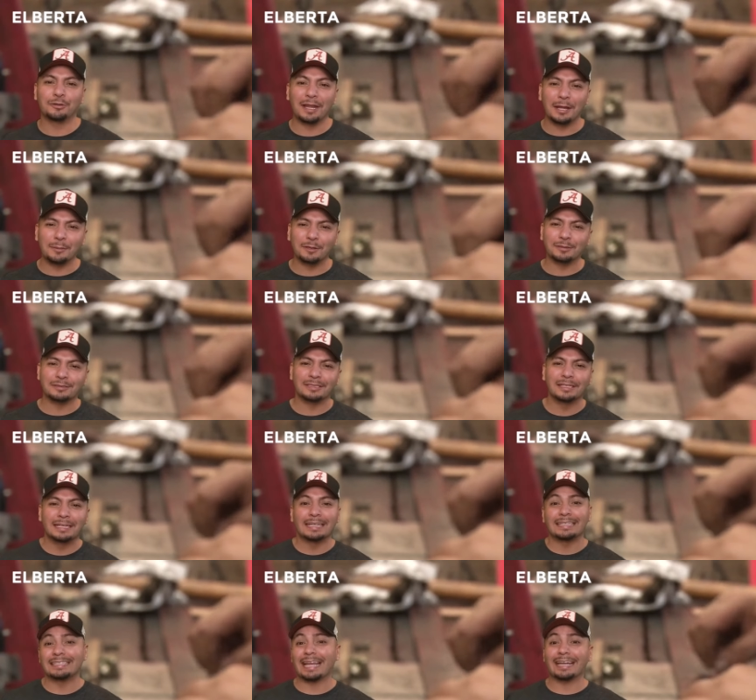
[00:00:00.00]
your neighbors,
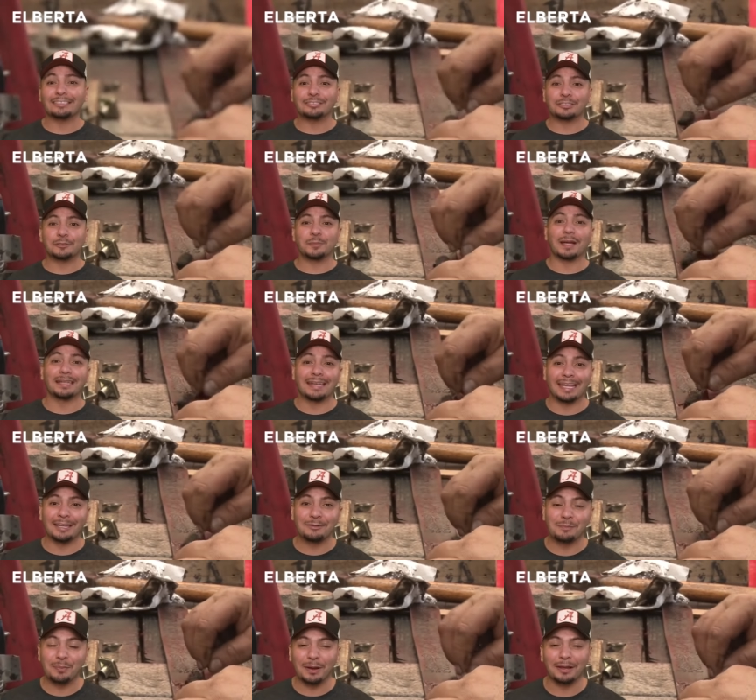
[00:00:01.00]
not just by
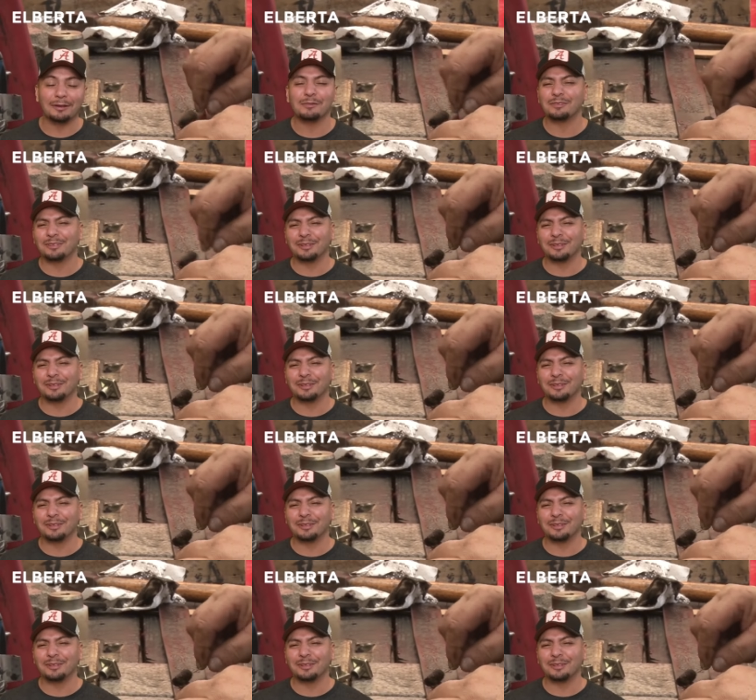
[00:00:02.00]
name, but